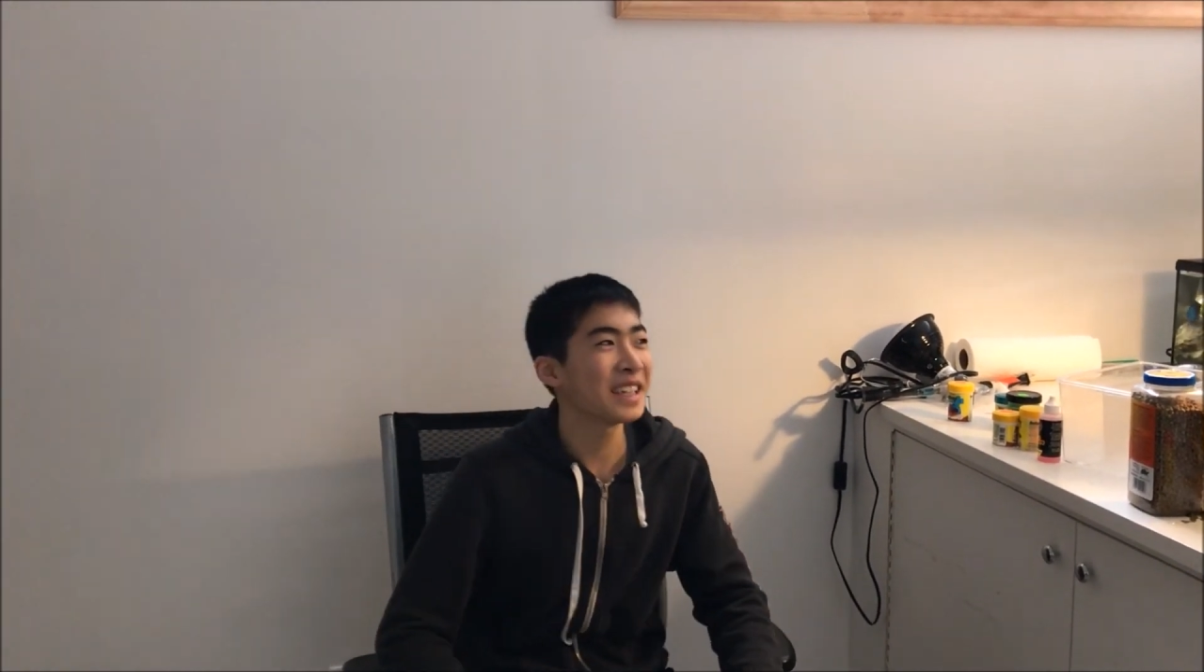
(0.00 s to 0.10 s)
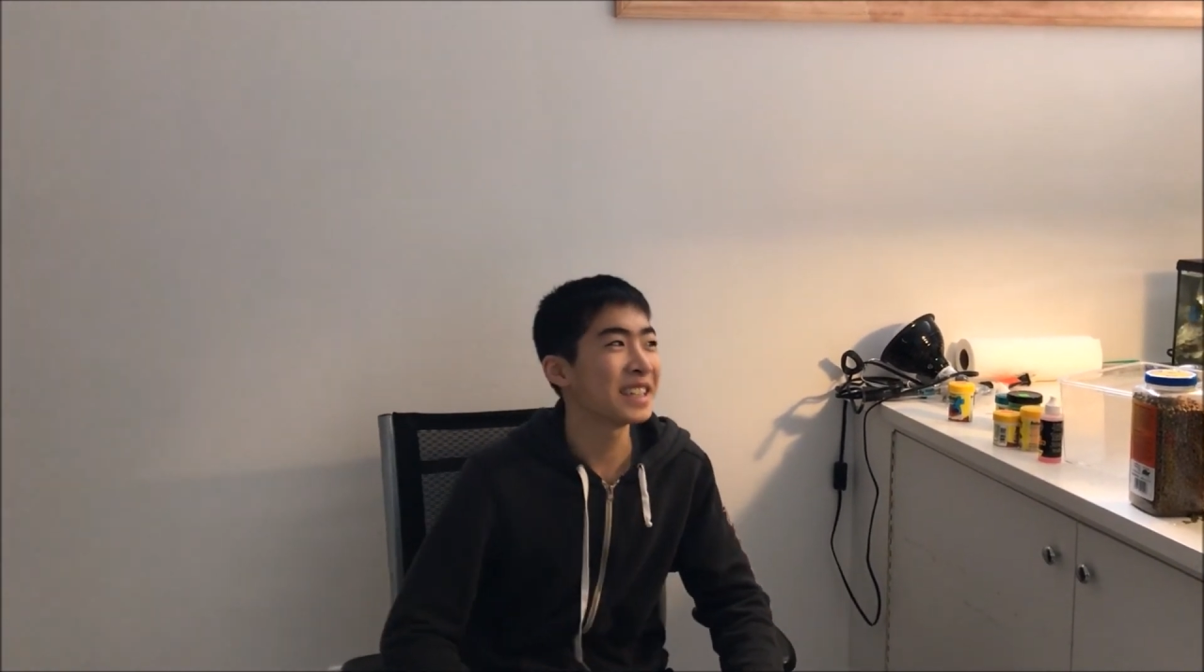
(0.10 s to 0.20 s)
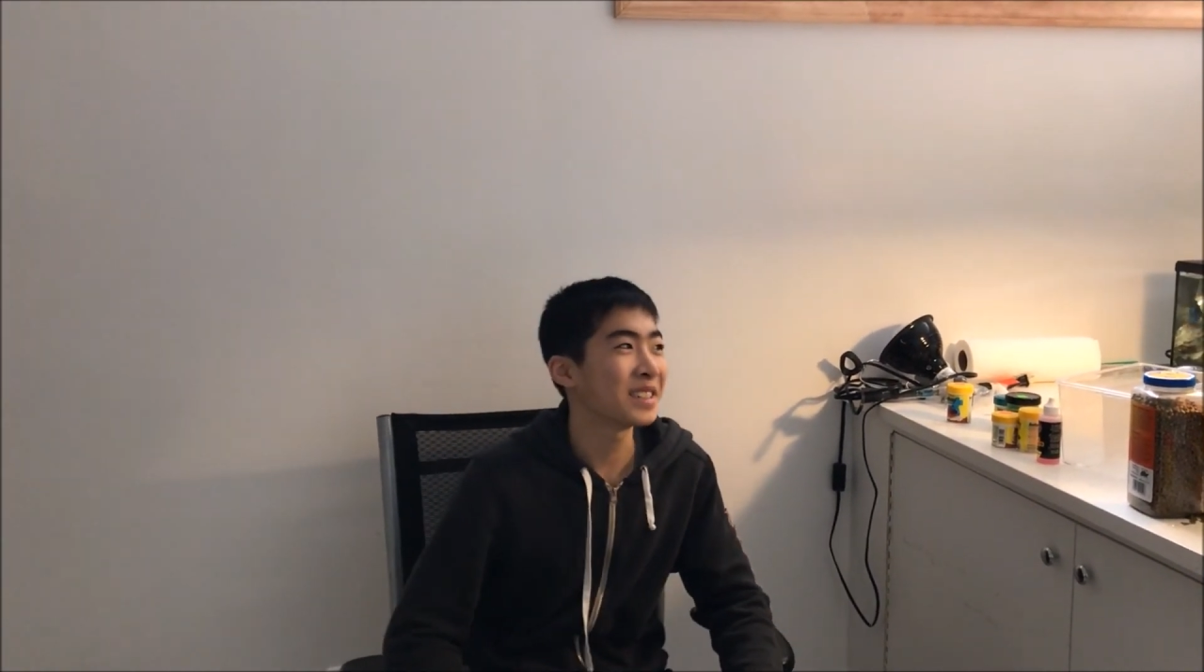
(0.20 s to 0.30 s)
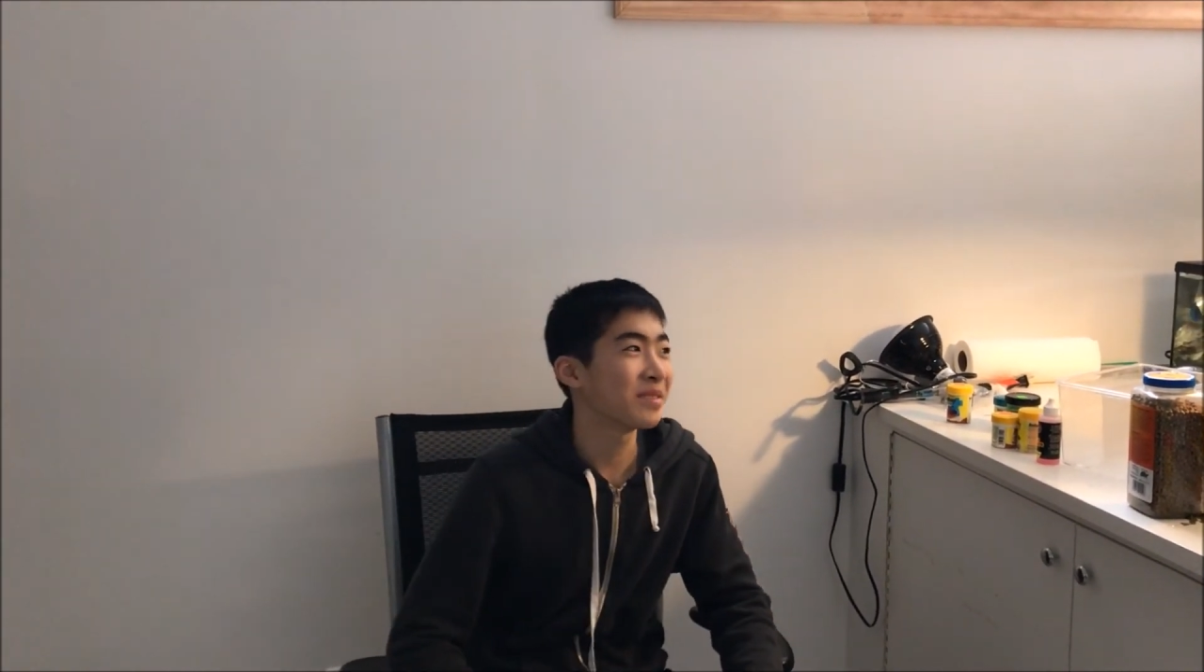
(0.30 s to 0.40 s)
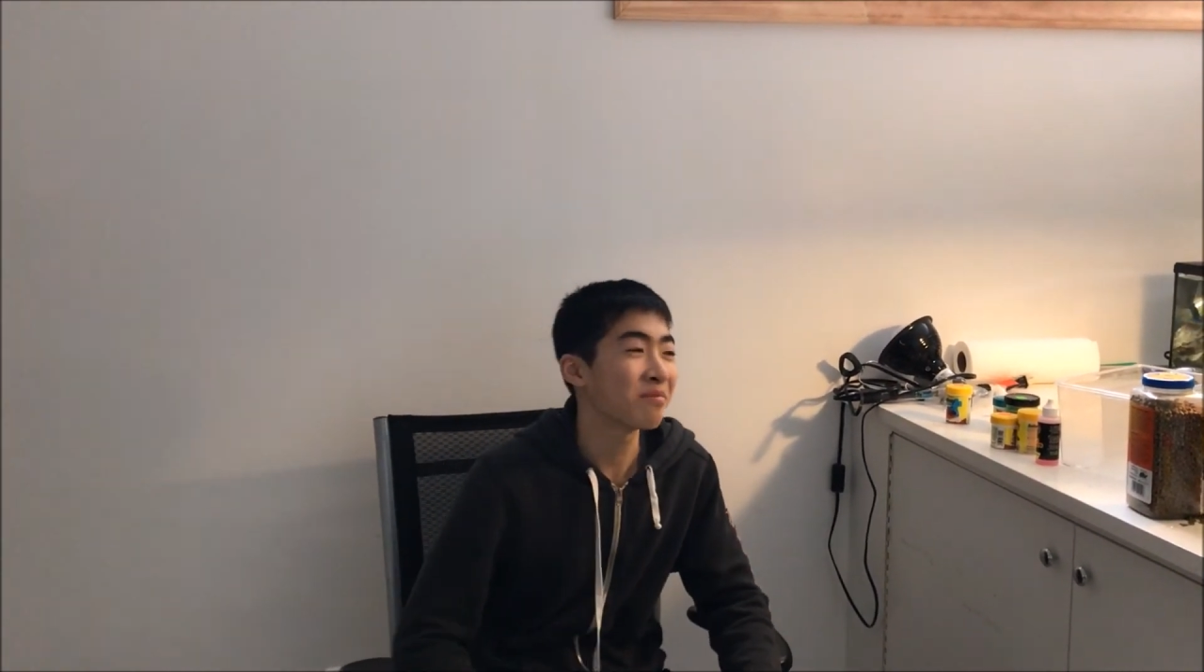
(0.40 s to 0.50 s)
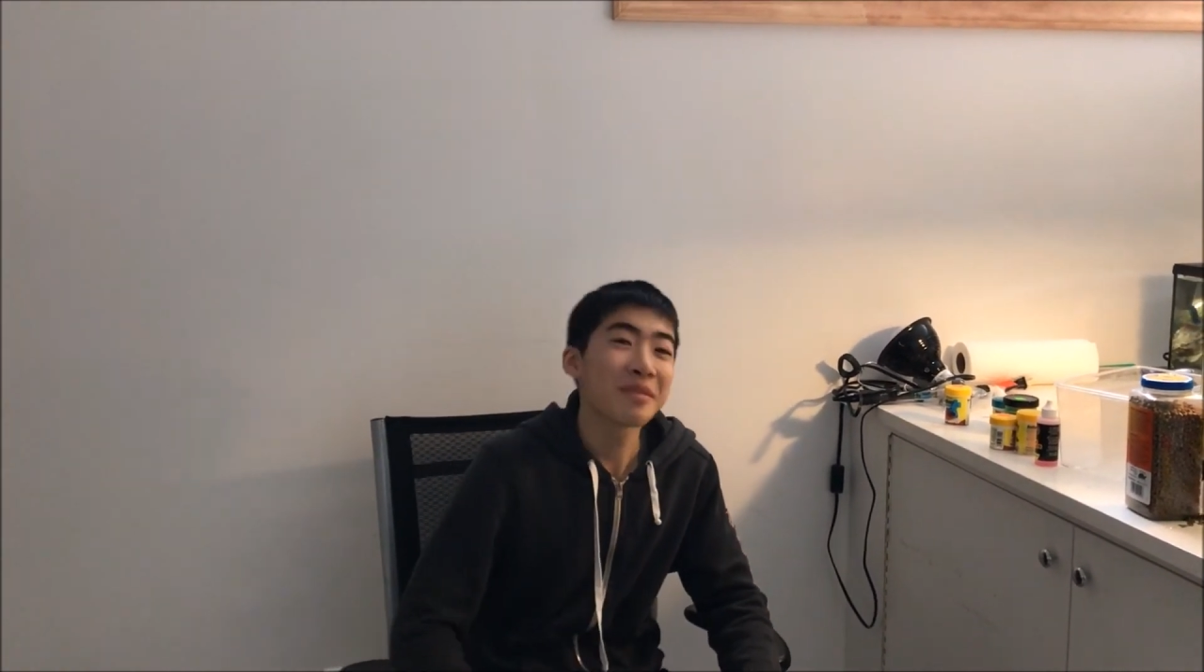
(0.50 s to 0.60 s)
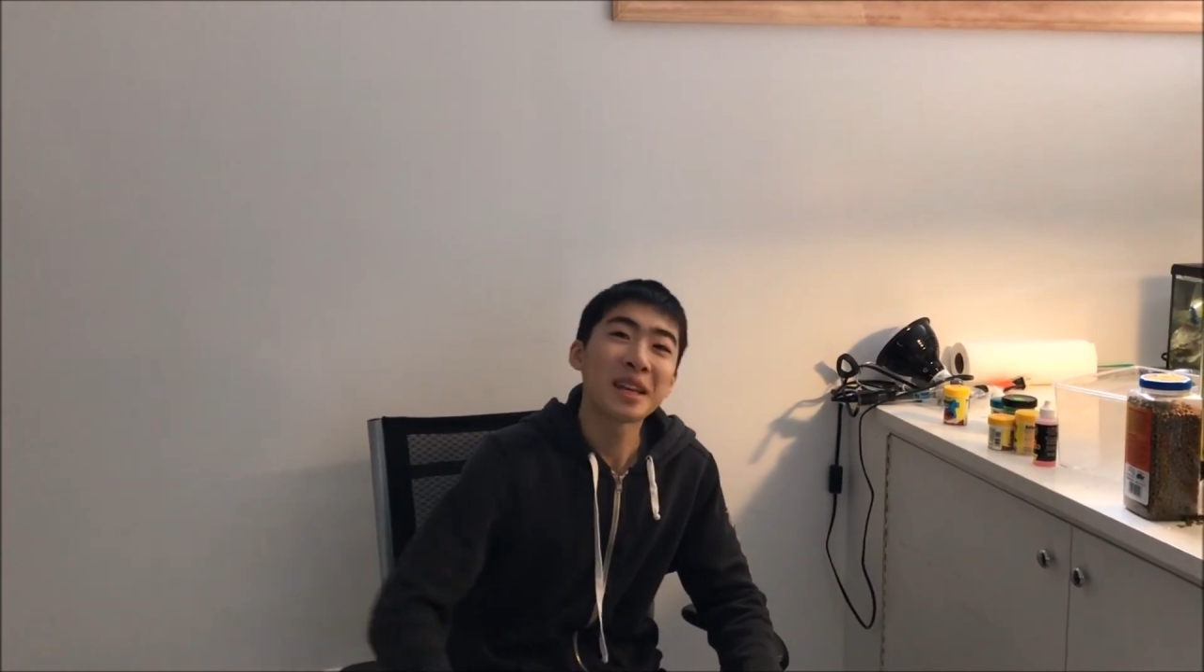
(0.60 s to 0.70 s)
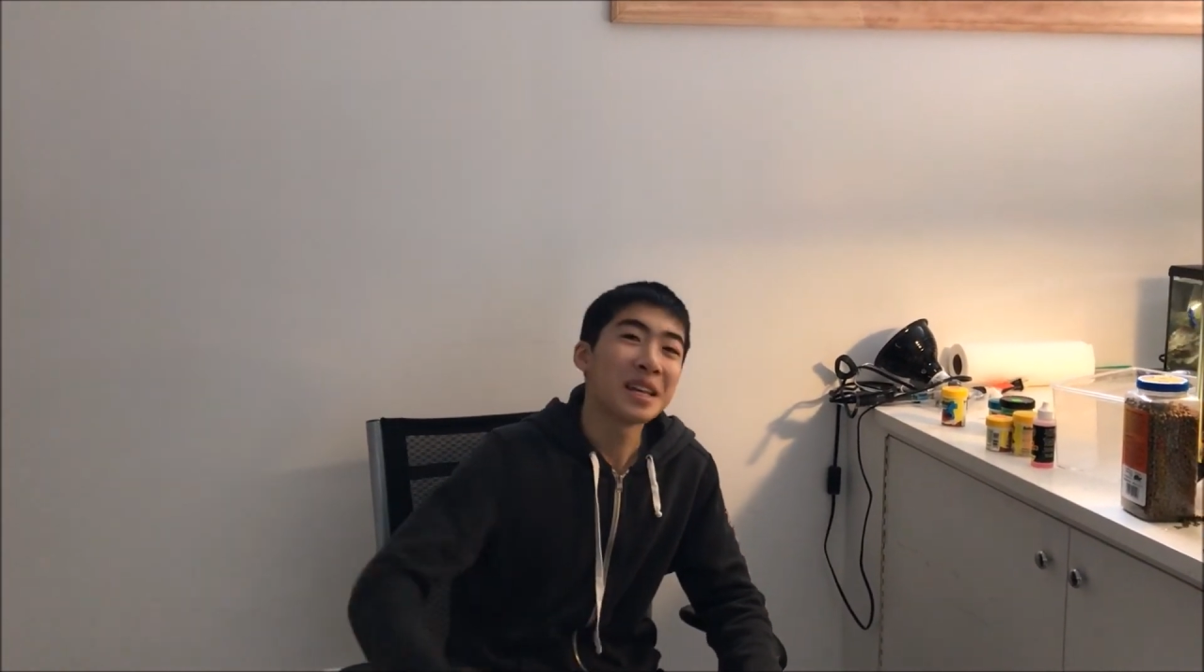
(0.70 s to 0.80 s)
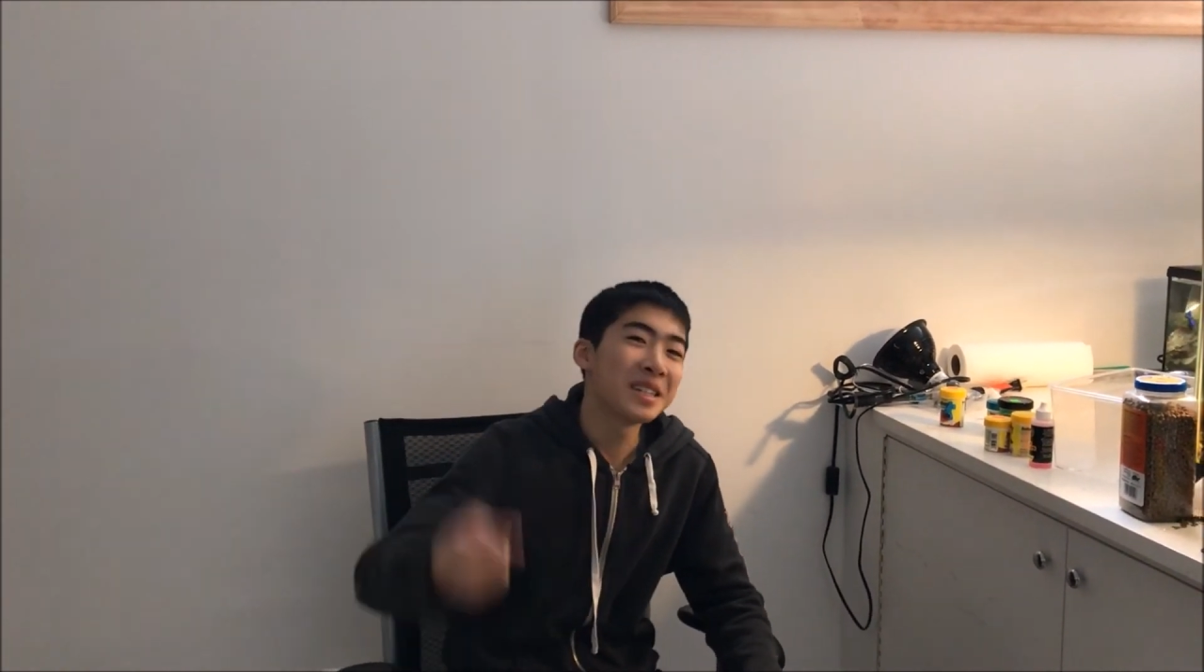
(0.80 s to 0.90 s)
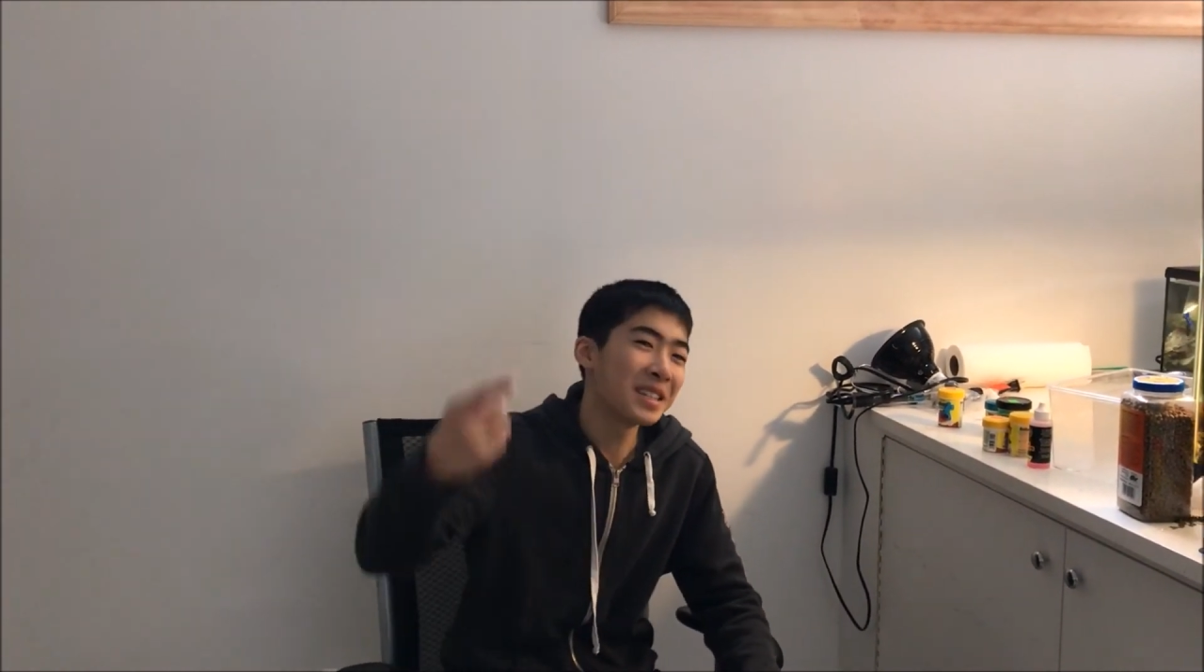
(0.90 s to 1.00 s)
and
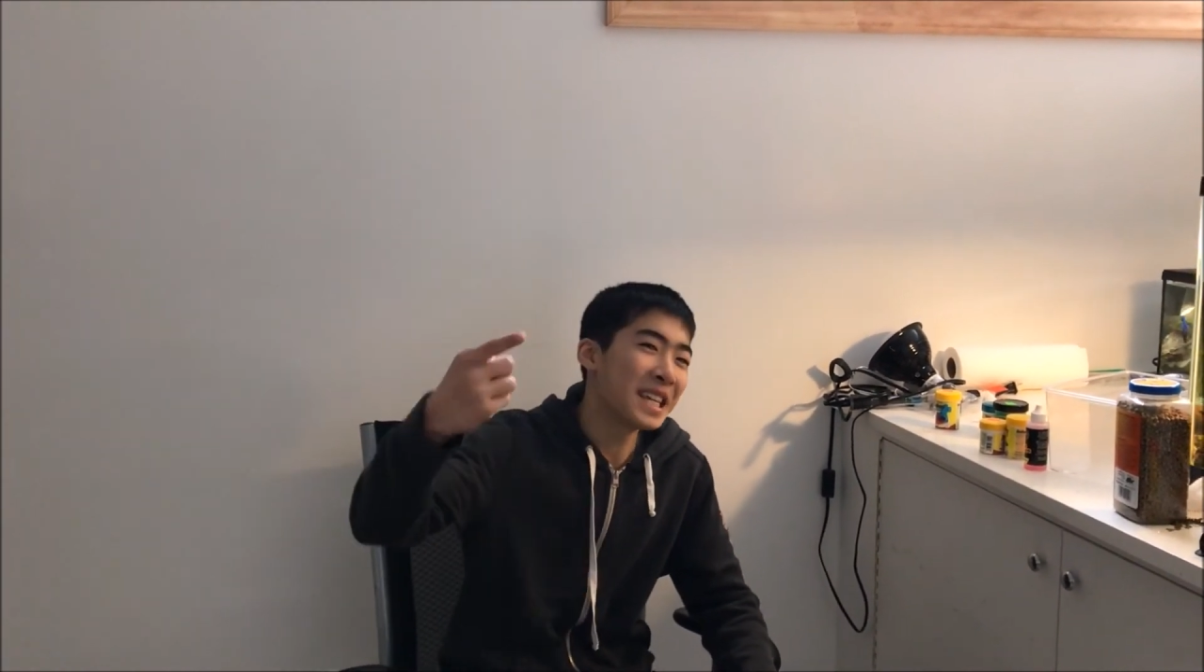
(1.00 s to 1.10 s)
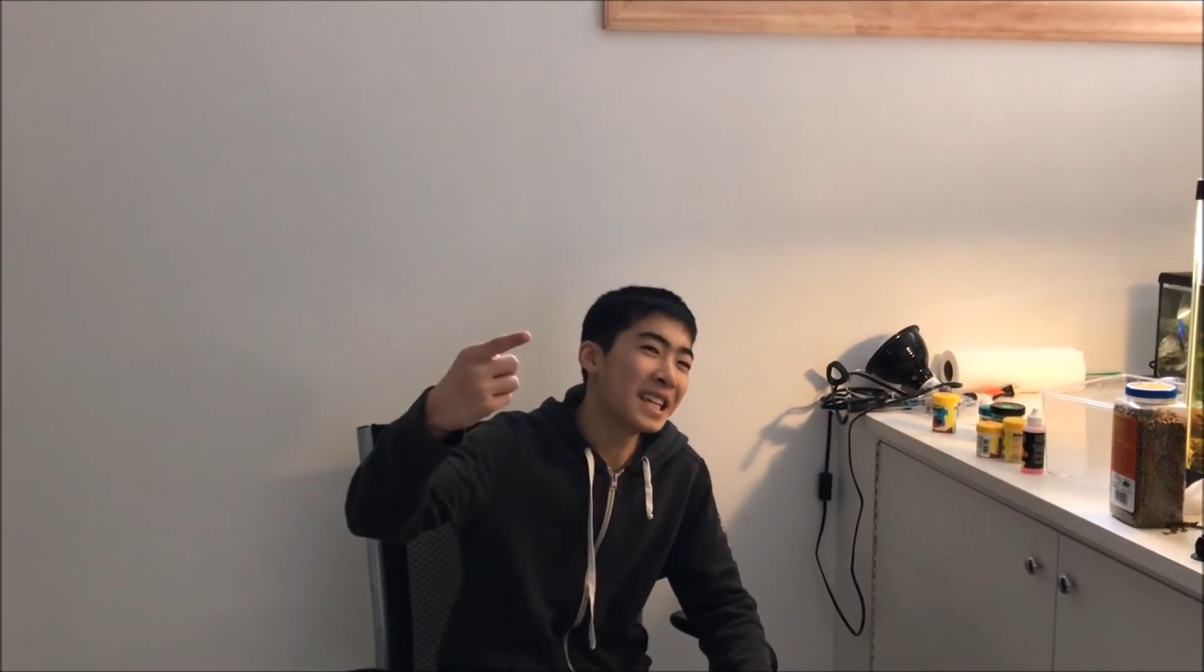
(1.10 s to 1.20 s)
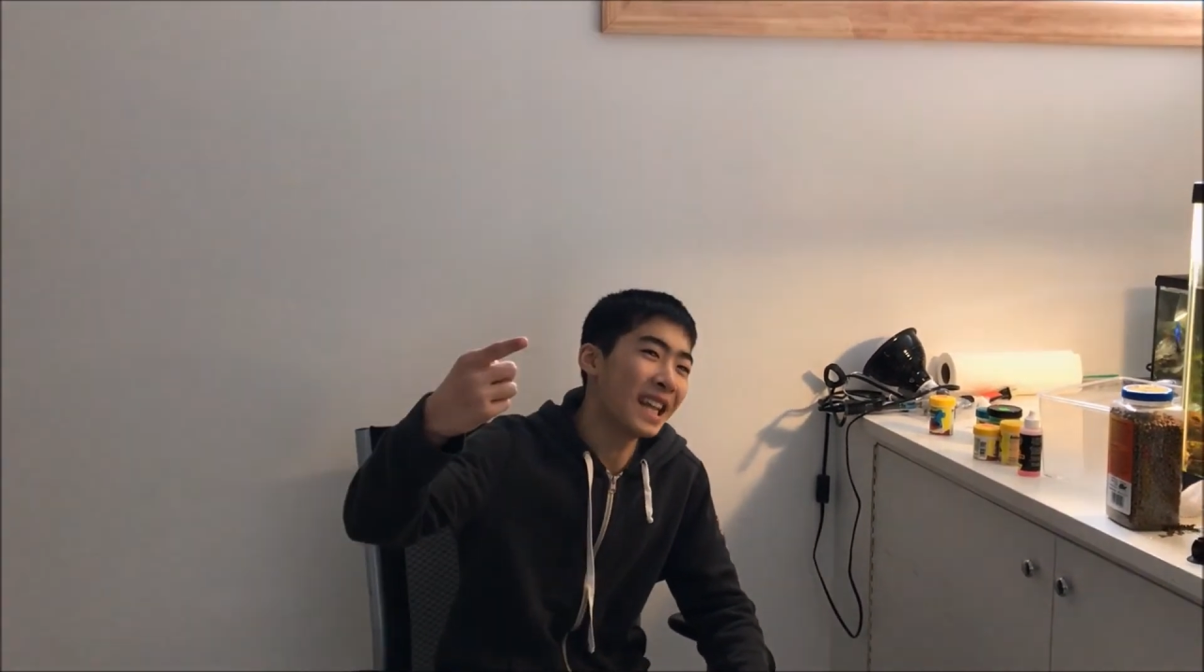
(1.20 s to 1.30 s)
see